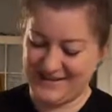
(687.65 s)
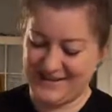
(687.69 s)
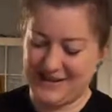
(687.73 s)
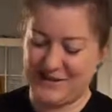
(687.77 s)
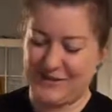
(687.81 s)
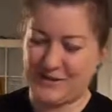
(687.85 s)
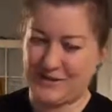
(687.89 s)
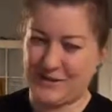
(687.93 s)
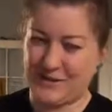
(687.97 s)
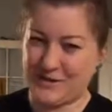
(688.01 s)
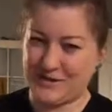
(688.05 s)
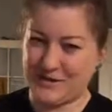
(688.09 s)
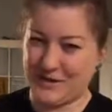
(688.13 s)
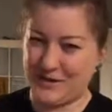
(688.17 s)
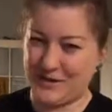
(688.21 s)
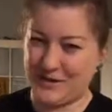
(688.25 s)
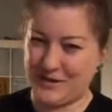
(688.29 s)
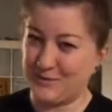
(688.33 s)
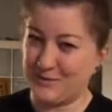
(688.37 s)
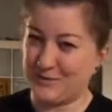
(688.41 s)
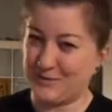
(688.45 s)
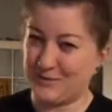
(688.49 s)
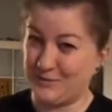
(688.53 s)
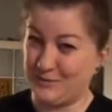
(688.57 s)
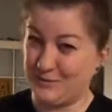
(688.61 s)
That first egg
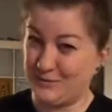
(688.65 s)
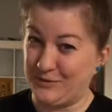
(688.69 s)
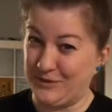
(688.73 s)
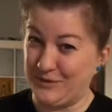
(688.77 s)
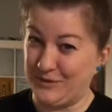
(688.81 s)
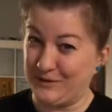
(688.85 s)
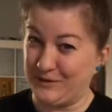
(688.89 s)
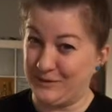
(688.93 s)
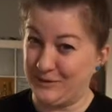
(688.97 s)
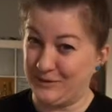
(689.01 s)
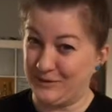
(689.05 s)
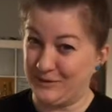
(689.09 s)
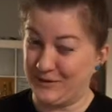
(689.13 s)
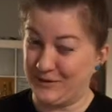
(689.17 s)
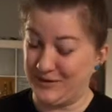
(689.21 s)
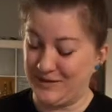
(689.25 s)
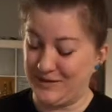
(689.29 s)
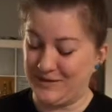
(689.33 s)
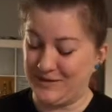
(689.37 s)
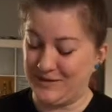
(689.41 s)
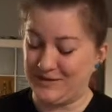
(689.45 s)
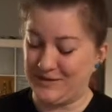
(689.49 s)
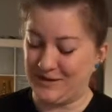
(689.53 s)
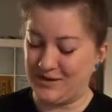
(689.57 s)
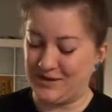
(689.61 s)
was really, really
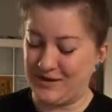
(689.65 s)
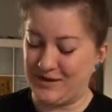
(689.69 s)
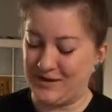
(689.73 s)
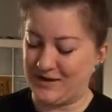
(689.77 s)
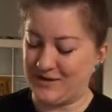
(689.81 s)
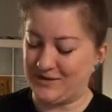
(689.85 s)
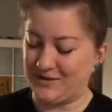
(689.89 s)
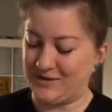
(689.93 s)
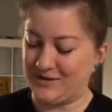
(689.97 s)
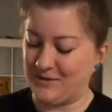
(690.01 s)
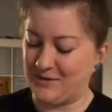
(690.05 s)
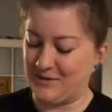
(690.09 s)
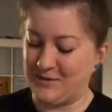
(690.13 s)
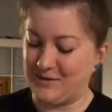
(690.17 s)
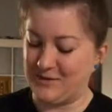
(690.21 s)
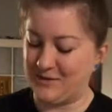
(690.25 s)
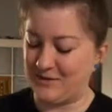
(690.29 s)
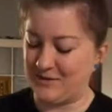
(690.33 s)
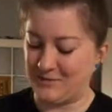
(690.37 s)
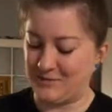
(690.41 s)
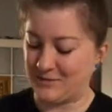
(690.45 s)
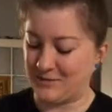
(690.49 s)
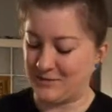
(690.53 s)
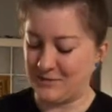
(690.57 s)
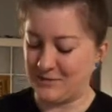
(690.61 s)
easy to crack too. I knew
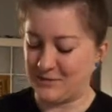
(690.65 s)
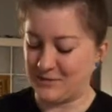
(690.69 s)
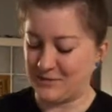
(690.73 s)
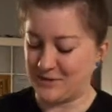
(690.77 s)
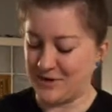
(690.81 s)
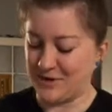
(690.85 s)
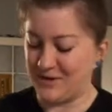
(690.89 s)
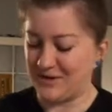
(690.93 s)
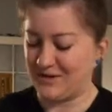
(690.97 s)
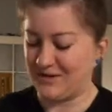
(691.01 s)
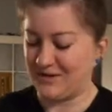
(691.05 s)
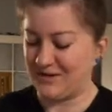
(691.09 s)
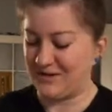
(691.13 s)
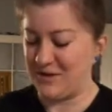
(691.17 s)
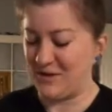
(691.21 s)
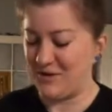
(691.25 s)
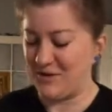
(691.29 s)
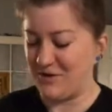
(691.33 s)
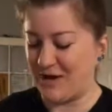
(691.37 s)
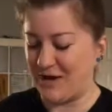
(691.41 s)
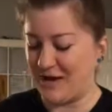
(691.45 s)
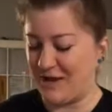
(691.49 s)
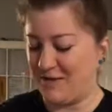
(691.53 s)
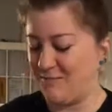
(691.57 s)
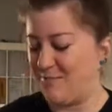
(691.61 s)
something was wrong.
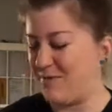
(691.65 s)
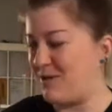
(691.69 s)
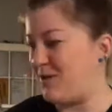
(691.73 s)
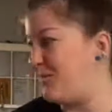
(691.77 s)
Okay,